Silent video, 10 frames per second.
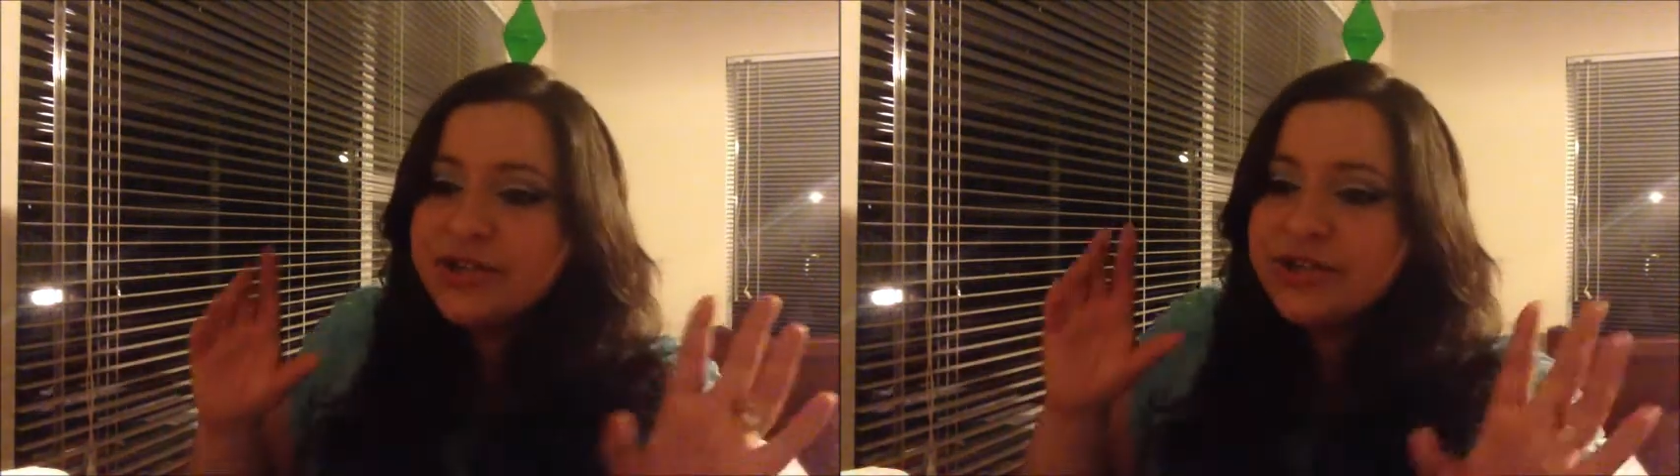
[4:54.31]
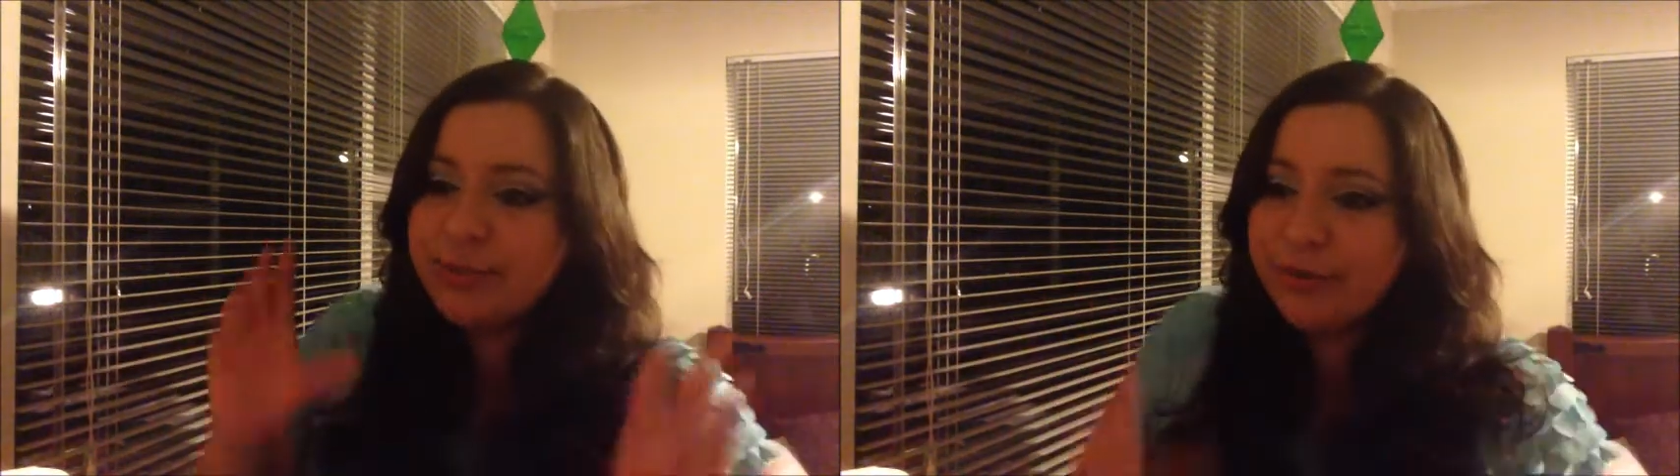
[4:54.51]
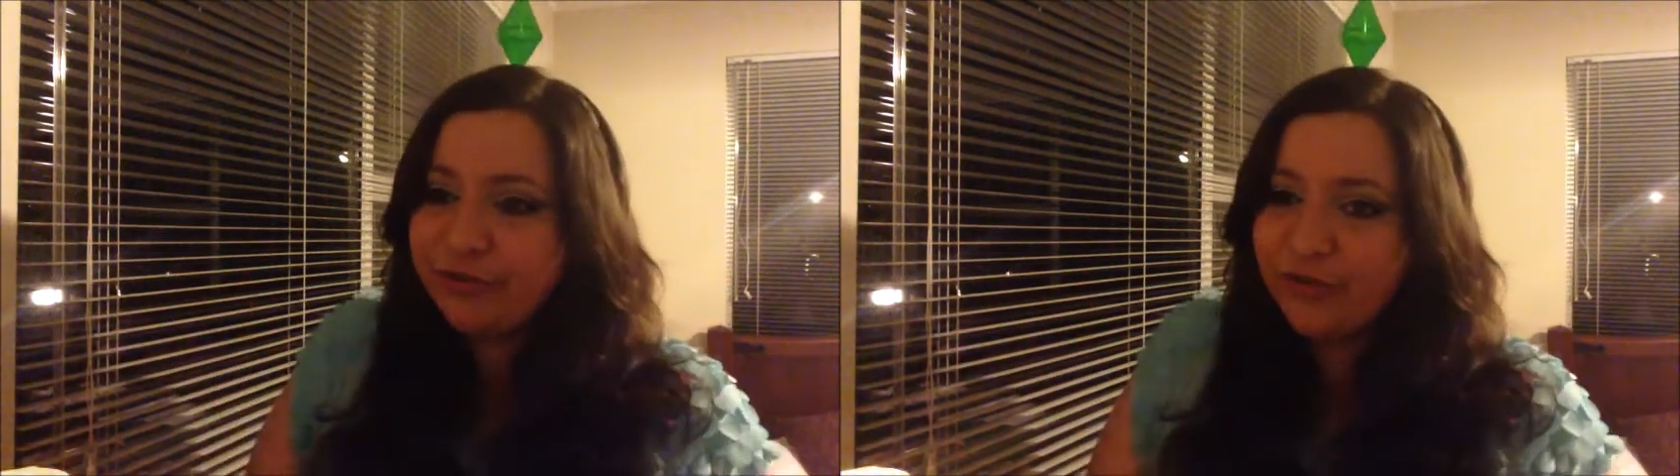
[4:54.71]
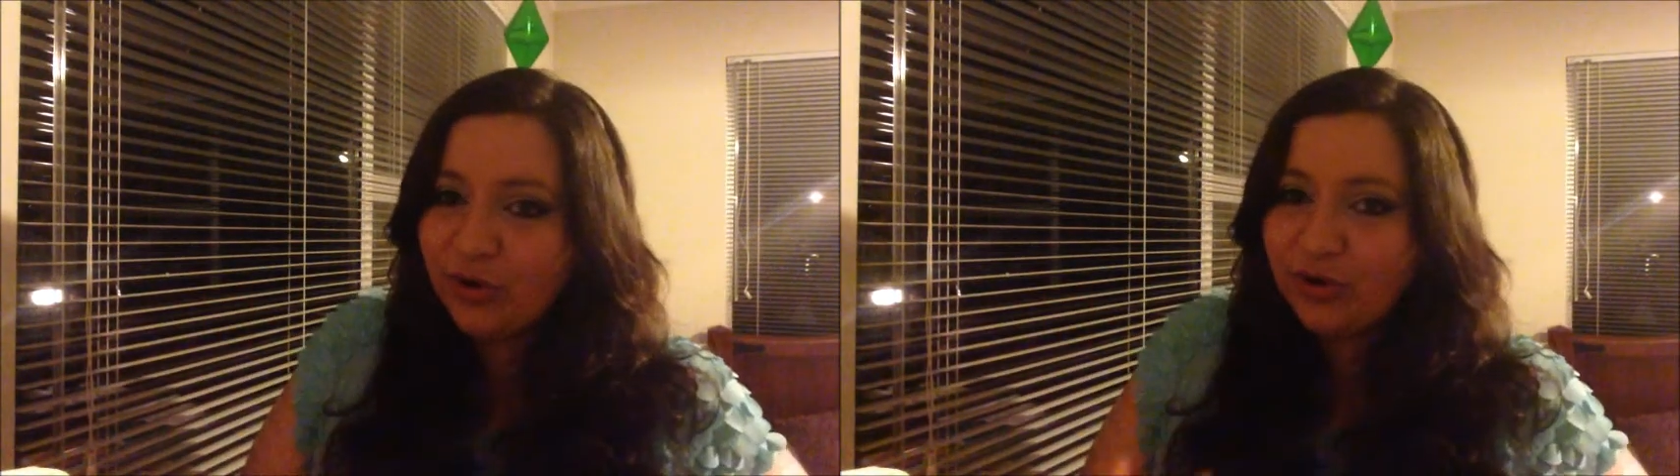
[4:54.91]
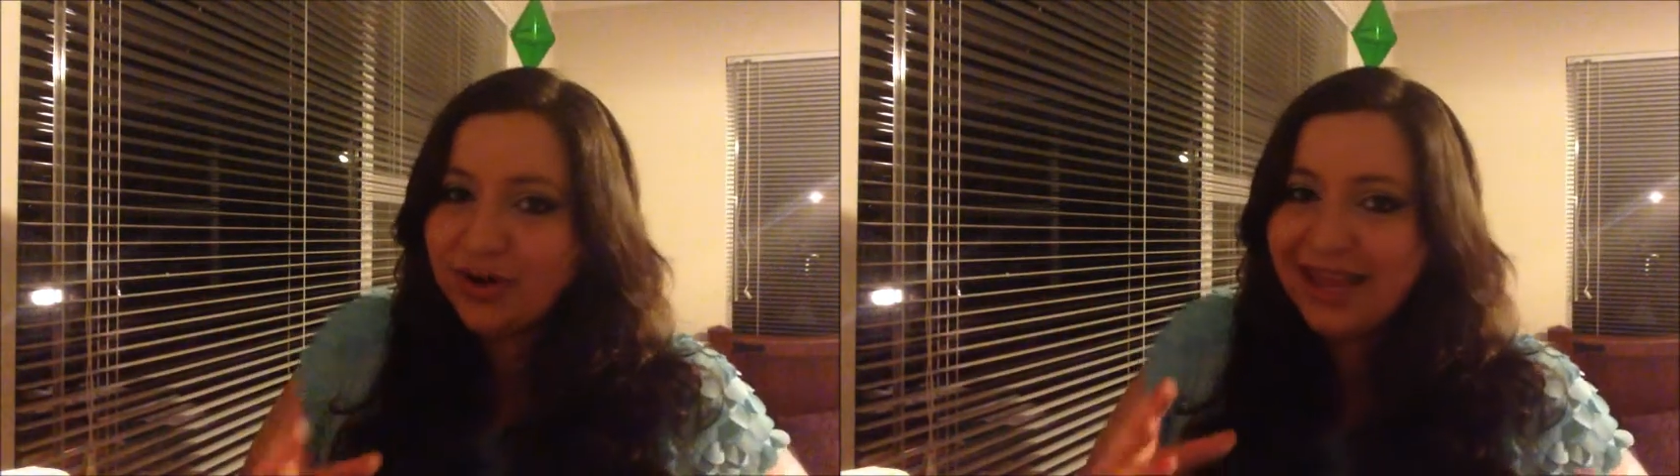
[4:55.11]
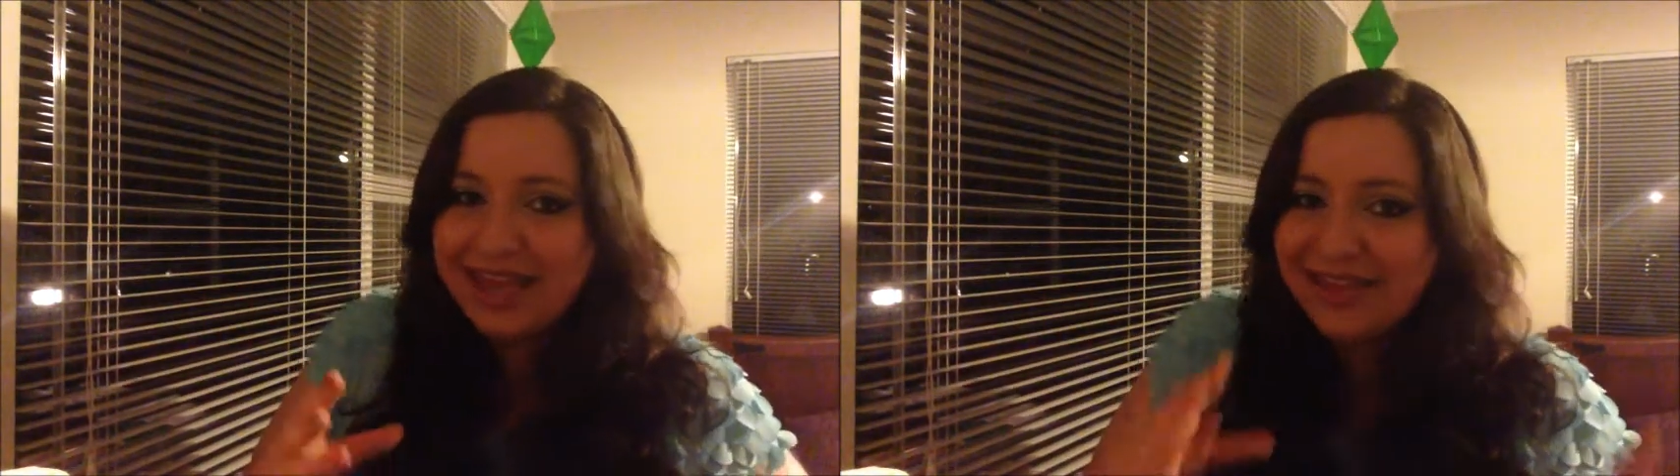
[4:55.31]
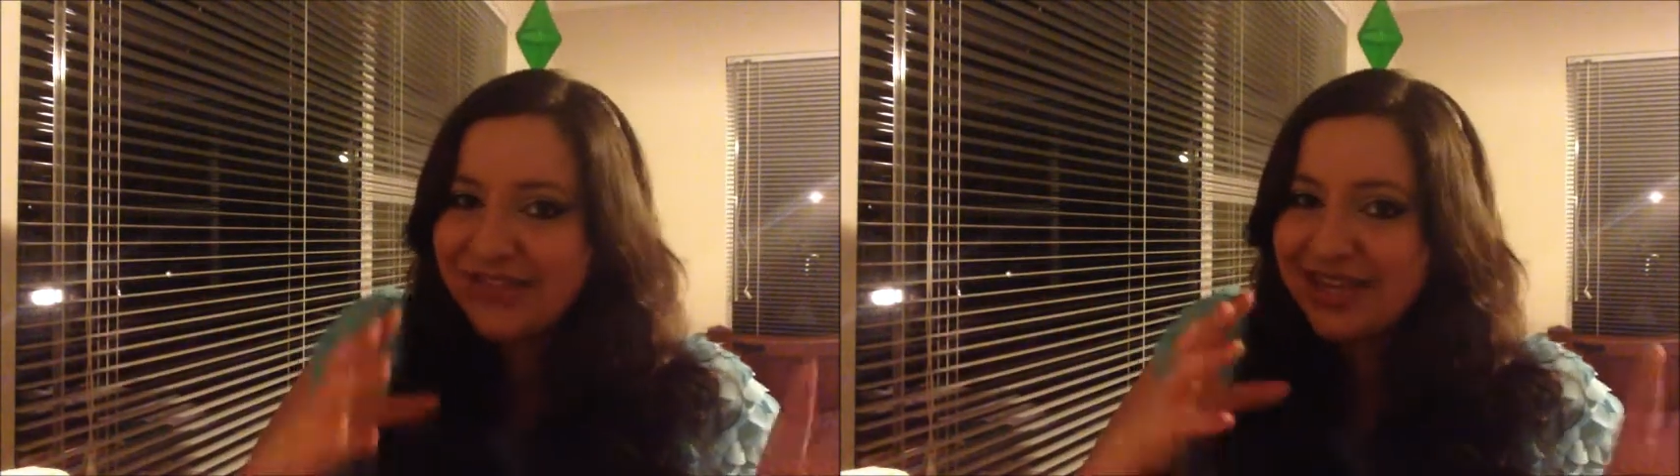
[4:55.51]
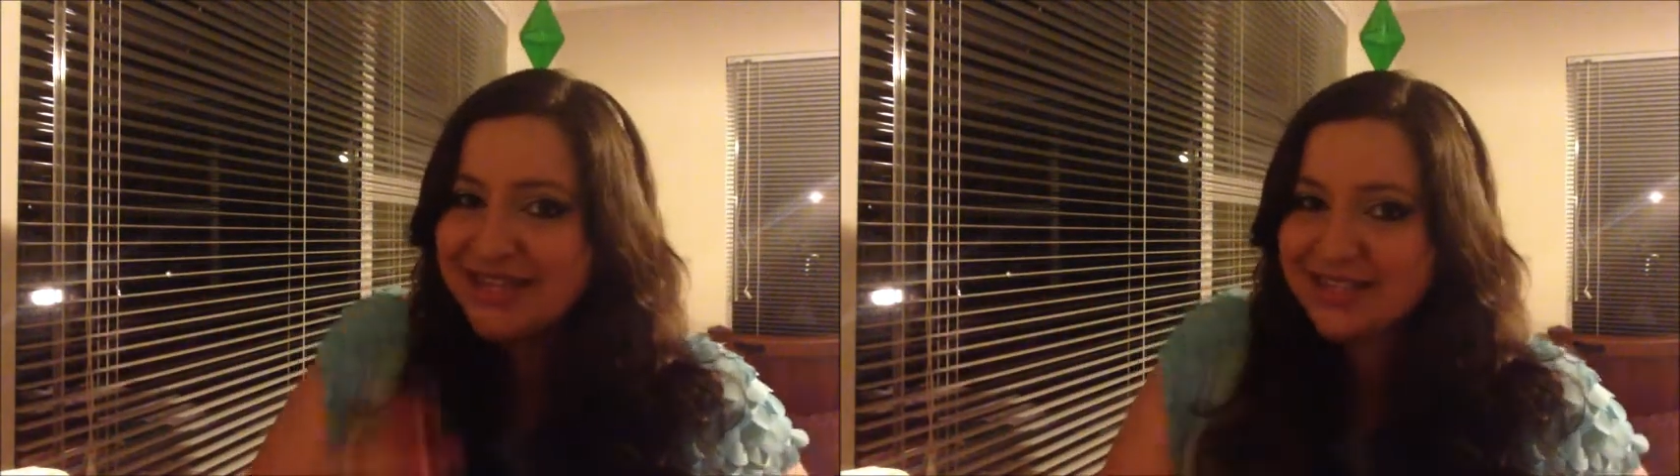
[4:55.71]
So before he
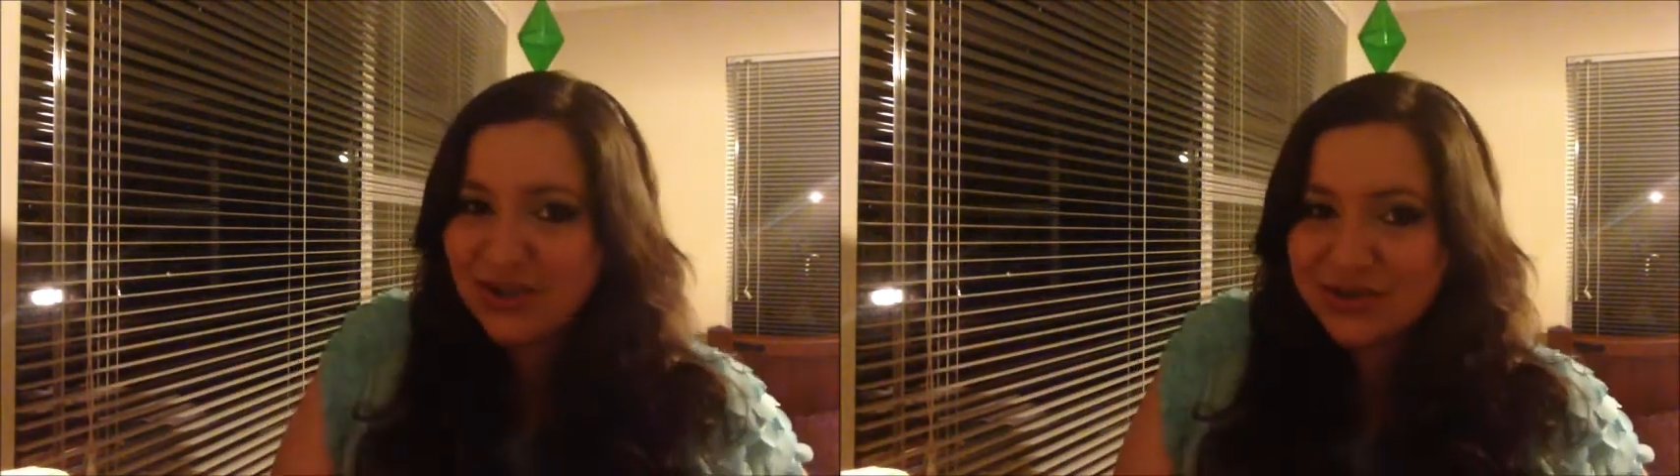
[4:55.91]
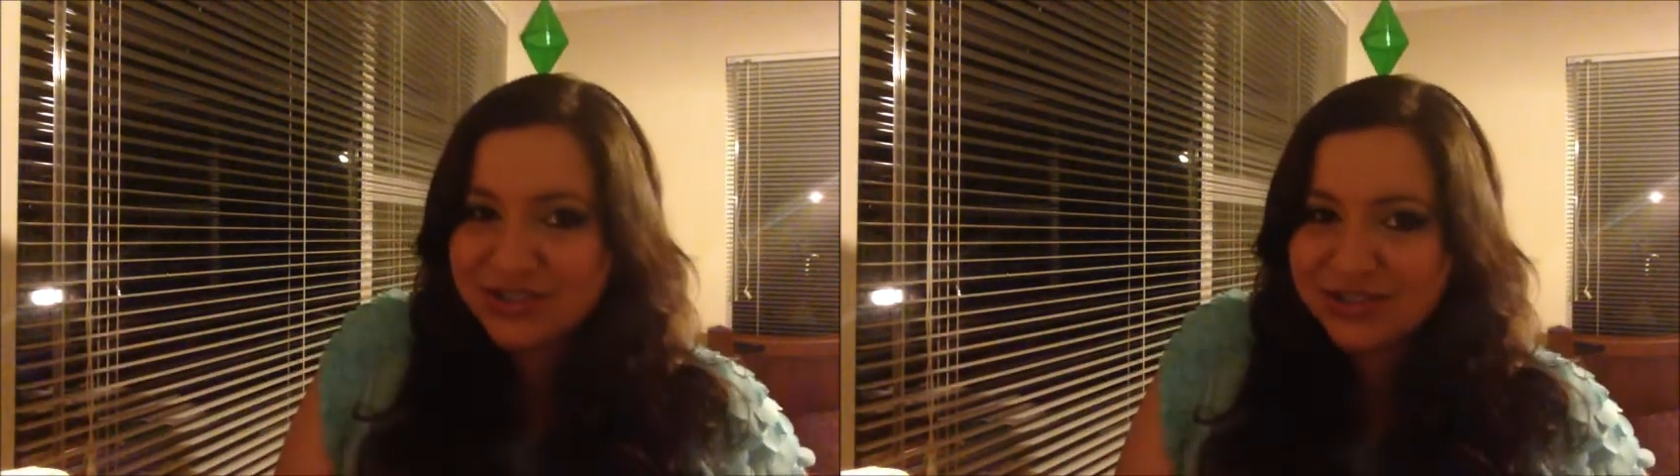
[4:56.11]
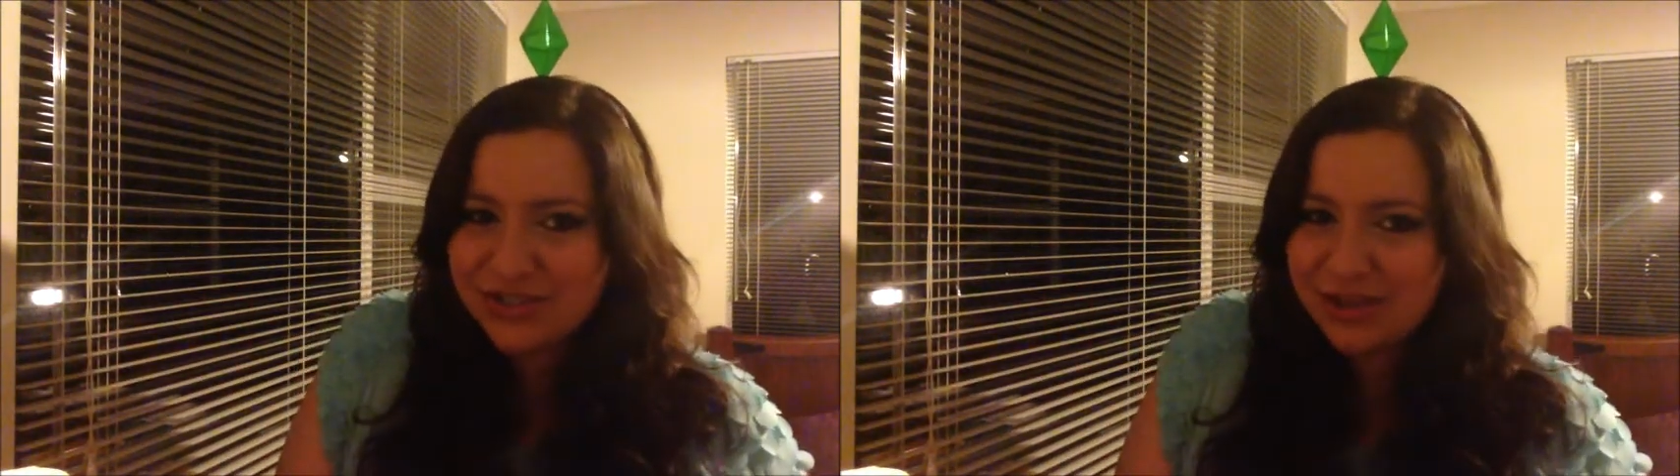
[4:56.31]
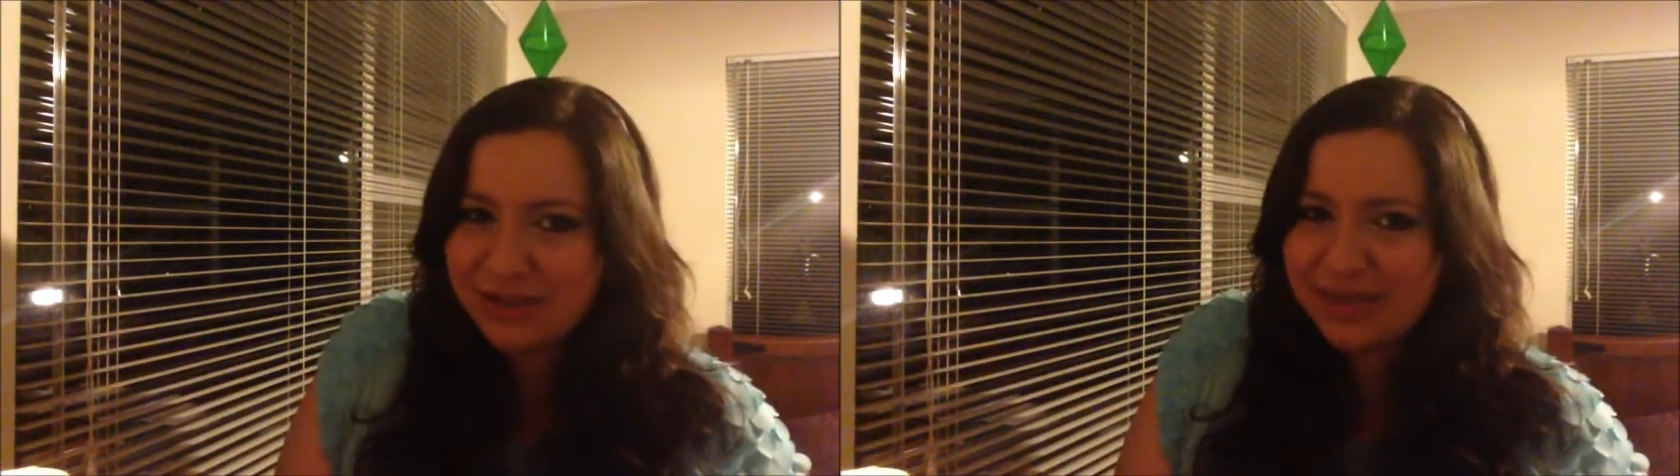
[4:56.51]
even gets onto the ship,